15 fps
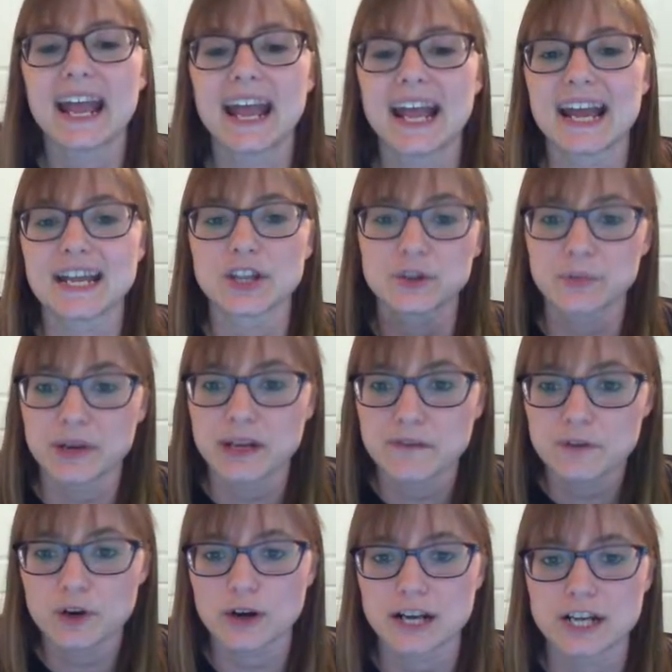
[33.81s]
and three
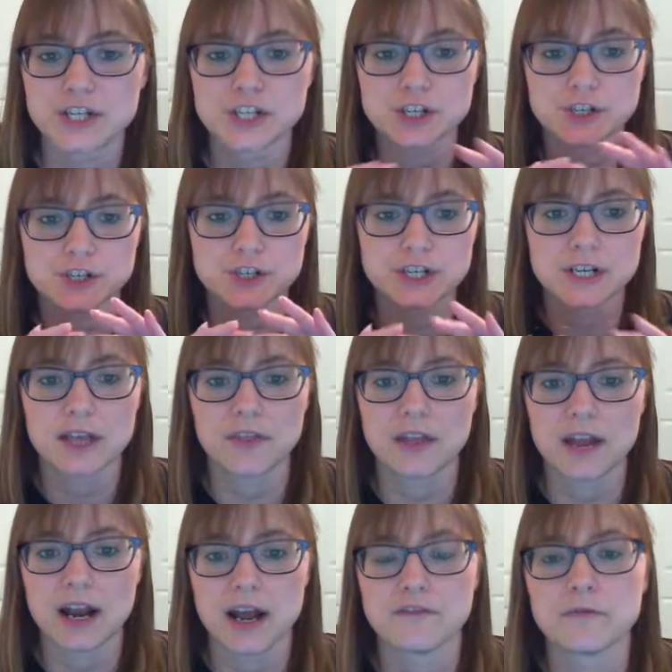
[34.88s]
of her grandchildren
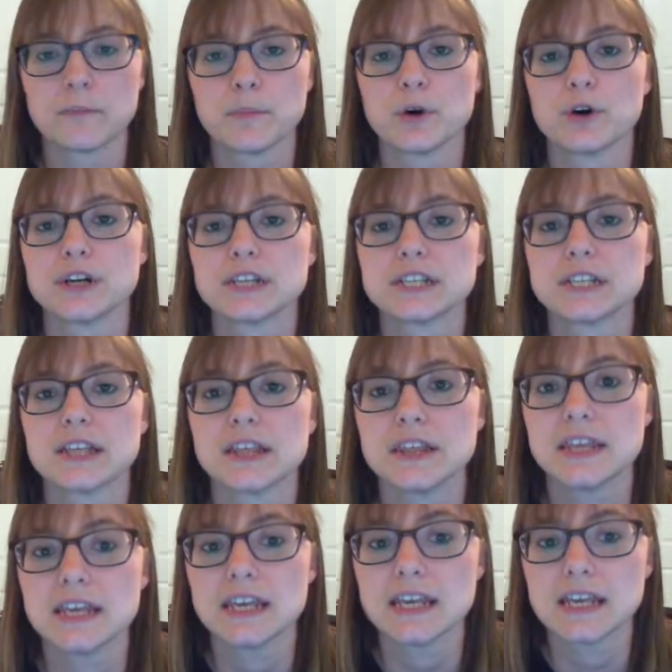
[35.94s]
that I've put
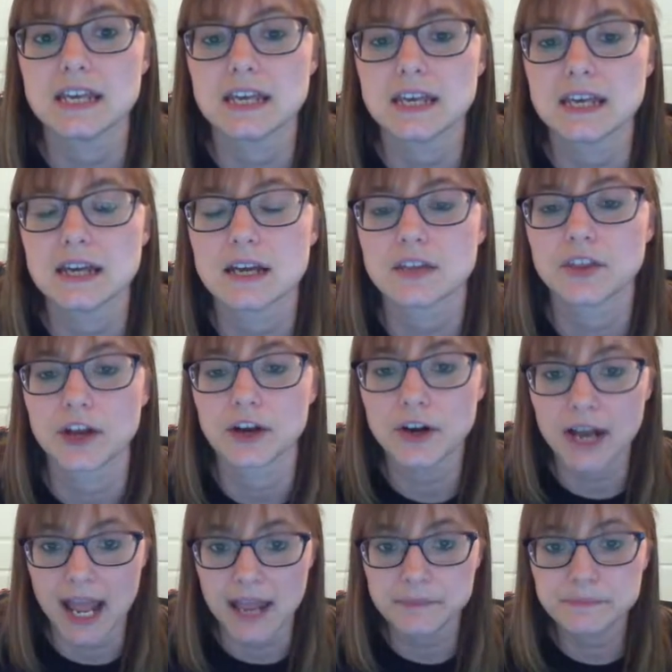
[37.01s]
the their
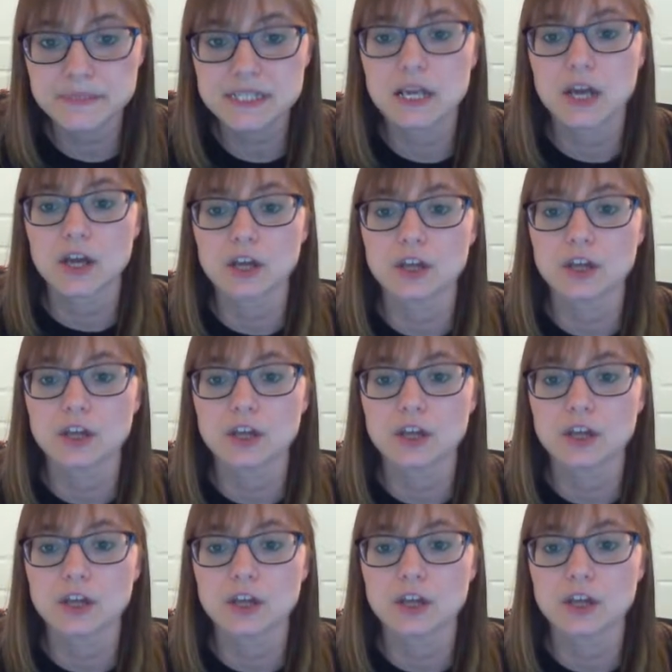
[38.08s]
names